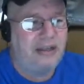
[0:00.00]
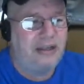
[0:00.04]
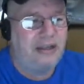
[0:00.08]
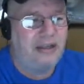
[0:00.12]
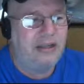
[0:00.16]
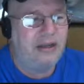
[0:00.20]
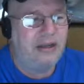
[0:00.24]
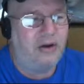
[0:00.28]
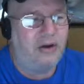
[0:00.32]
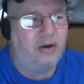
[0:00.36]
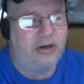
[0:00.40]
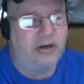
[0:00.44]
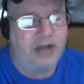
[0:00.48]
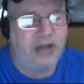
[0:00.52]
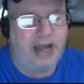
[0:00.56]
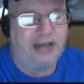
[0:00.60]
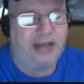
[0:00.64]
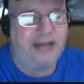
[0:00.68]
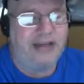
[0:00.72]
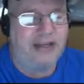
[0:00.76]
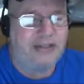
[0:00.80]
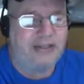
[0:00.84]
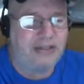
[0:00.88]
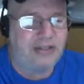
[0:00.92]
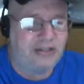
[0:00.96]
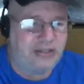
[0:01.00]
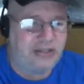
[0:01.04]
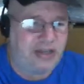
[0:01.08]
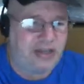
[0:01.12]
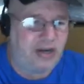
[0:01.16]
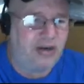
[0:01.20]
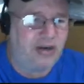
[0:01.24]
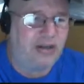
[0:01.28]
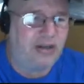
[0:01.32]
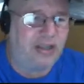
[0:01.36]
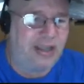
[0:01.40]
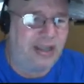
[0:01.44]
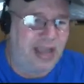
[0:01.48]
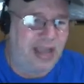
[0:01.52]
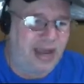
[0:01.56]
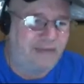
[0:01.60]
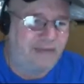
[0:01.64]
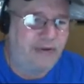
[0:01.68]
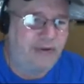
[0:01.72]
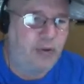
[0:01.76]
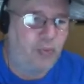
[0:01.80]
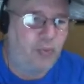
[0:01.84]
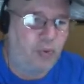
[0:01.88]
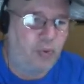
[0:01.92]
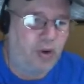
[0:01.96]
or not necessarily
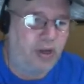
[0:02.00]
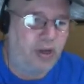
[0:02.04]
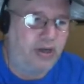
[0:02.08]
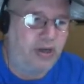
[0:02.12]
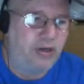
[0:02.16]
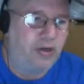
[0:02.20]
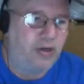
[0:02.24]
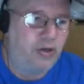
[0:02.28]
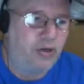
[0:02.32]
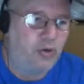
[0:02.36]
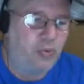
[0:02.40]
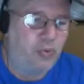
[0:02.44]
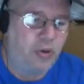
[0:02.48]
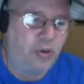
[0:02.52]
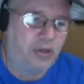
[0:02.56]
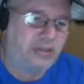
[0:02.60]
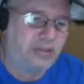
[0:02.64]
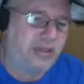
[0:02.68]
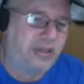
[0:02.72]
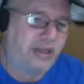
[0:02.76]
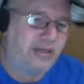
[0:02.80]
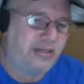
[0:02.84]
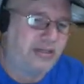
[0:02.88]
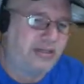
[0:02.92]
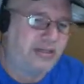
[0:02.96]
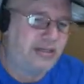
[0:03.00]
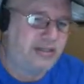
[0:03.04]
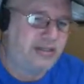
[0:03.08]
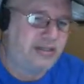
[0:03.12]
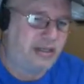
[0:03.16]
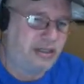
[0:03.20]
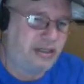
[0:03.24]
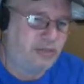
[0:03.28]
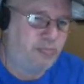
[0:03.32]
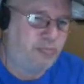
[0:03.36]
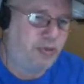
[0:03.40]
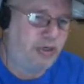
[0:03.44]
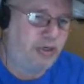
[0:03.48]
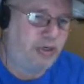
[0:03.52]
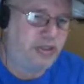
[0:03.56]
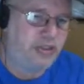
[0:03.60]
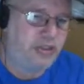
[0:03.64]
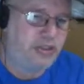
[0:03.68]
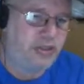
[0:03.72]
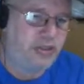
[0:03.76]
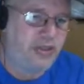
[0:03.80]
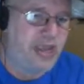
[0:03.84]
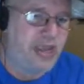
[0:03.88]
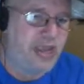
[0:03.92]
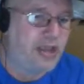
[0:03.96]
everyone who works out at Disney Springs,
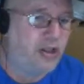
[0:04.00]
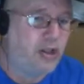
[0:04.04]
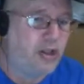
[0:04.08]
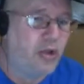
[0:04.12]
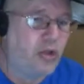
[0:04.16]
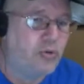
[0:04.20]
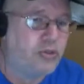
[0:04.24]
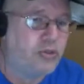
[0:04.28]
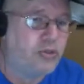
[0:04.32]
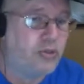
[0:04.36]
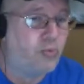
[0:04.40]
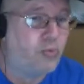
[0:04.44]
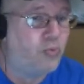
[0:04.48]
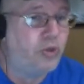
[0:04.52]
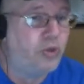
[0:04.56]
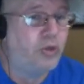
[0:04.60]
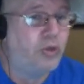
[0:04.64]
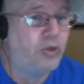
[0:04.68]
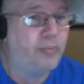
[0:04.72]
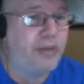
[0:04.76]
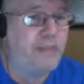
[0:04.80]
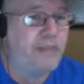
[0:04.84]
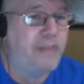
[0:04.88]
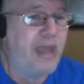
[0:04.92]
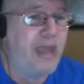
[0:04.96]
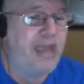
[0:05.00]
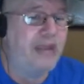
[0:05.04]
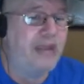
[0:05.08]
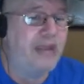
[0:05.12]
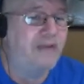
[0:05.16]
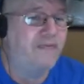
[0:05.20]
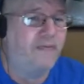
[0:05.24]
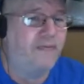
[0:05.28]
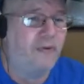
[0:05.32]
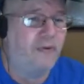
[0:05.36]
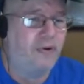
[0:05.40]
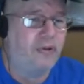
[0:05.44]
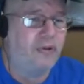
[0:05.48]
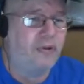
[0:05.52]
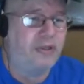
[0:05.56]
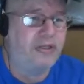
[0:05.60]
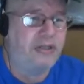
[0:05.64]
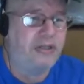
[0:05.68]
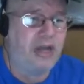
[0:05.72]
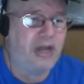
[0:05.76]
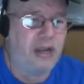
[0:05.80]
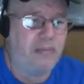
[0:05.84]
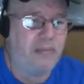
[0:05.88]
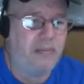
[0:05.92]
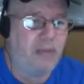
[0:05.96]
should they close it, will be paid for the
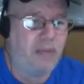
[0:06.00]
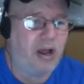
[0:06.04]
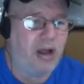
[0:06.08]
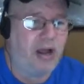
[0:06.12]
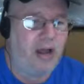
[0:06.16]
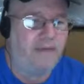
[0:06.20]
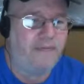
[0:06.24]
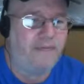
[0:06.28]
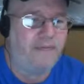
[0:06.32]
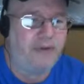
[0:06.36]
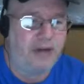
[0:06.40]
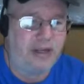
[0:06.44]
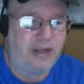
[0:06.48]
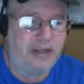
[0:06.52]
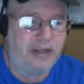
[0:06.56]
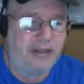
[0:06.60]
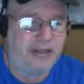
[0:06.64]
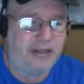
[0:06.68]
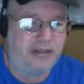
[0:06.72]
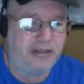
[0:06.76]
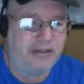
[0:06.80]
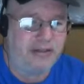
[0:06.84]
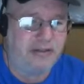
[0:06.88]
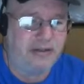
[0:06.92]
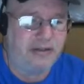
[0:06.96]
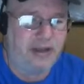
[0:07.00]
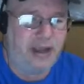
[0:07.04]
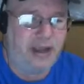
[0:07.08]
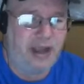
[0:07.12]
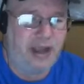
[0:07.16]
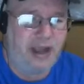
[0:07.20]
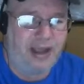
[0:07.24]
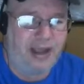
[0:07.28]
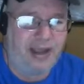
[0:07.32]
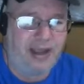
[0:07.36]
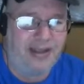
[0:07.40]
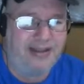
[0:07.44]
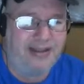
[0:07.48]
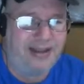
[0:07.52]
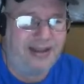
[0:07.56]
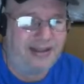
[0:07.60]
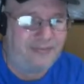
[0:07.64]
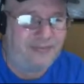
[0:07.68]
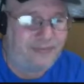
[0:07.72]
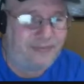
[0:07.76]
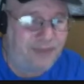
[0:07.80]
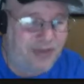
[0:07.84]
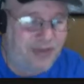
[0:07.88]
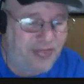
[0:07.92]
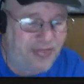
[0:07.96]
time off. And
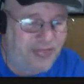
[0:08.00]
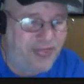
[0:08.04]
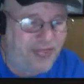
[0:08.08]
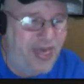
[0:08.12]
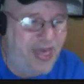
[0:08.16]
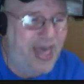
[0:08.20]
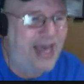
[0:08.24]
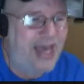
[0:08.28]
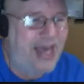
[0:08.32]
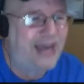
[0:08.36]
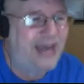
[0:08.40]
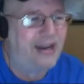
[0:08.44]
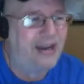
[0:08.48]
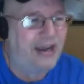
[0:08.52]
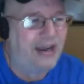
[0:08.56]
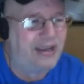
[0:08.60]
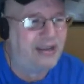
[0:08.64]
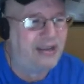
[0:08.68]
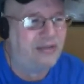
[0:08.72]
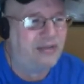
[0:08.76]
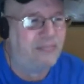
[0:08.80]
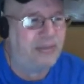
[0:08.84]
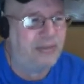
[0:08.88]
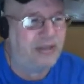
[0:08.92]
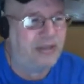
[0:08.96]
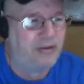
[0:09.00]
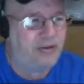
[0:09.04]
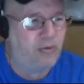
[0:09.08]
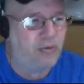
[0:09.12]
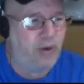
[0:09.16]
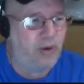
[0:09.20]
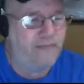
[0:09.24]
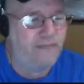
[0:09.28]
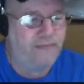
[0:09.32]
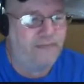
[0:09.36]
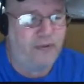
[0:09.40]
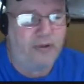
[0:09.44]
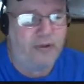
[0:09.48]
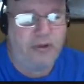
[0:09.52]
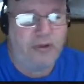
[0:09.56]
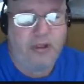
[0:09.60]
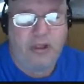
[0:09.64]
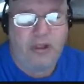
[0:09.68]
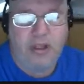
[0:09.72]
for that, I could be grateful.